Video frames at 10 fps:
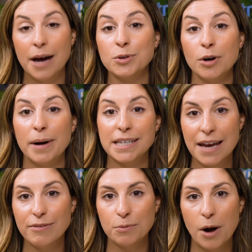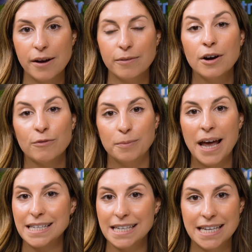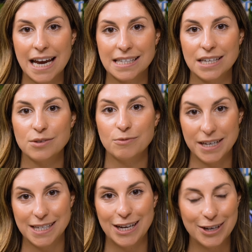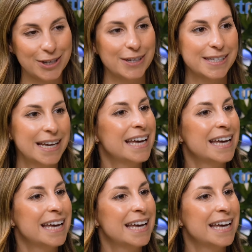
I'm joined by David White from LexisNexis Risk Solutions.